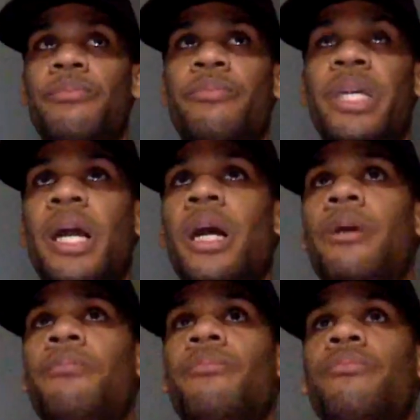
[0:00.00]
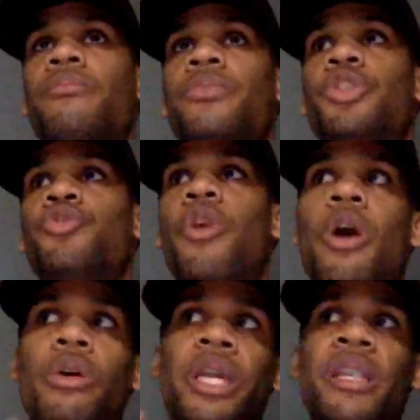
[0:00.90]
become
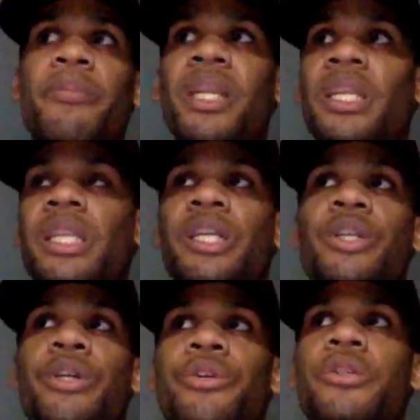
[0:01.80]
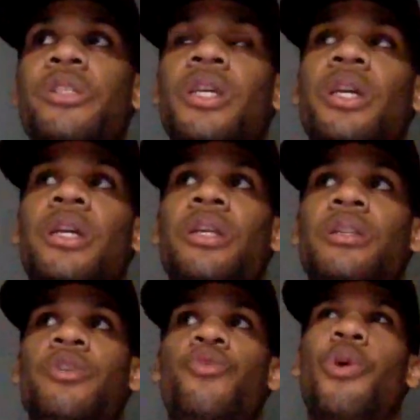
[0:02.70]
strong, independent leaders
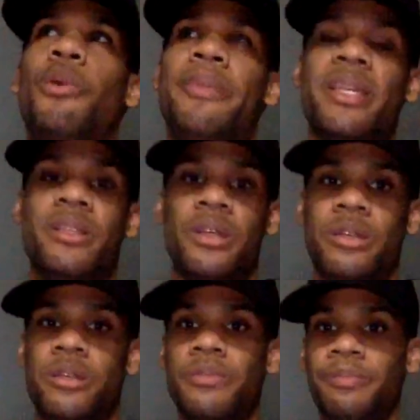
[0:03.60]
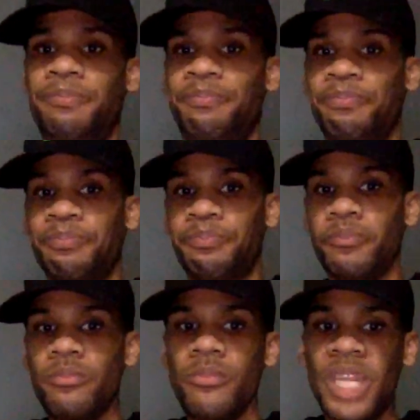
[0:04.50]
and grow a business,
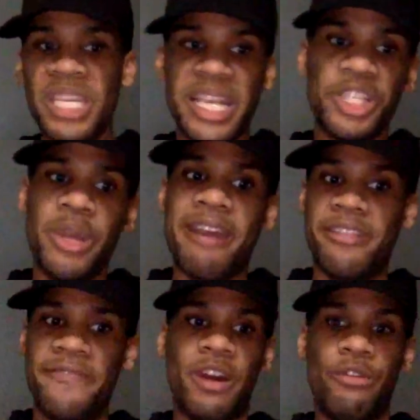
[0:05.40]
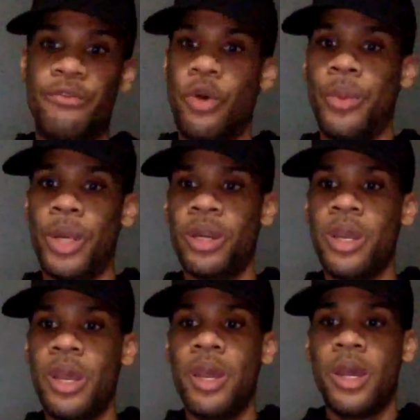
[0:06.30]
is that you have to fail forward.
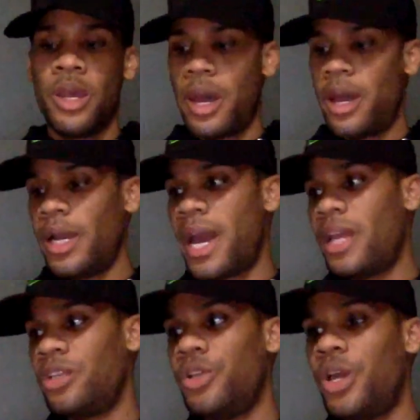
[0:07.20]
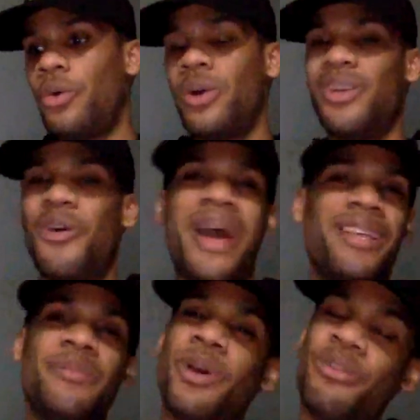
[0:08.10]
Guys, you know,
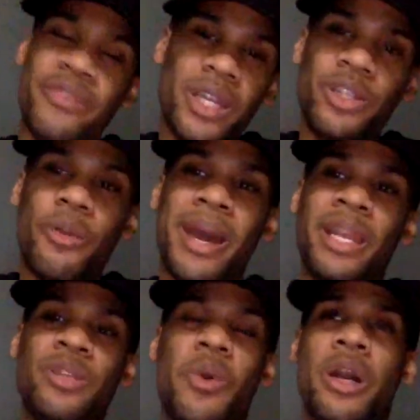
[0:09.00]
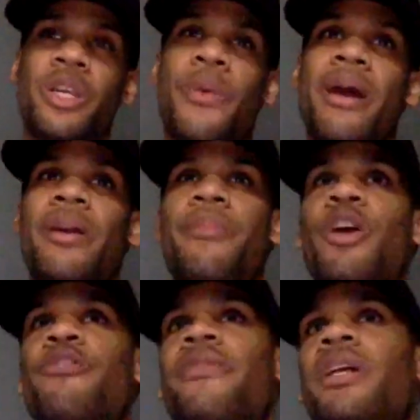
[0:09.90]
nobody's perfect. Nobody's walking around here
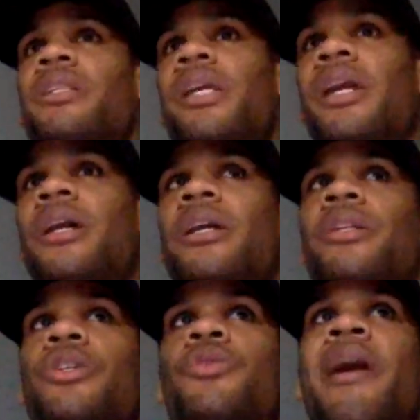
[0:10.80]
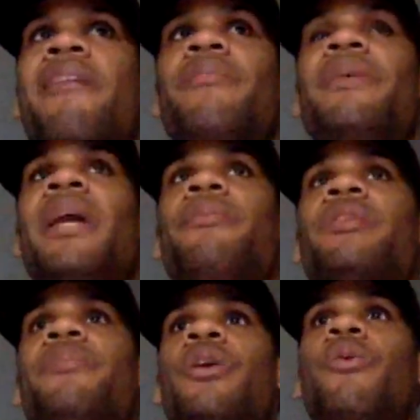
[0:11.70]
perfect. And you have to be able
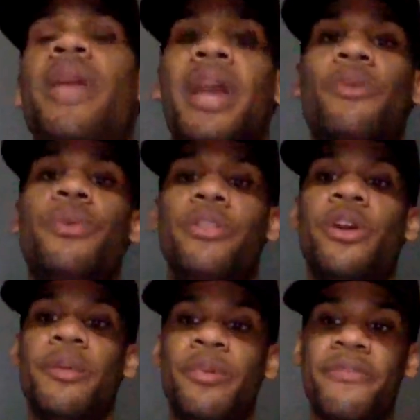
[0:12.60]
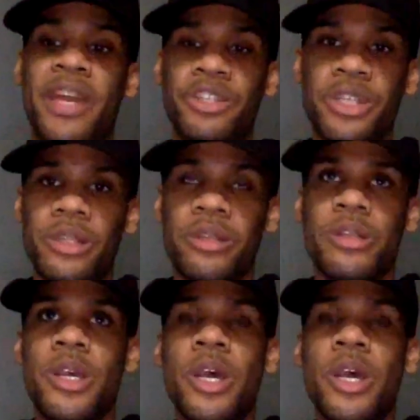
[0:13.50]
to be okay with your imperfections.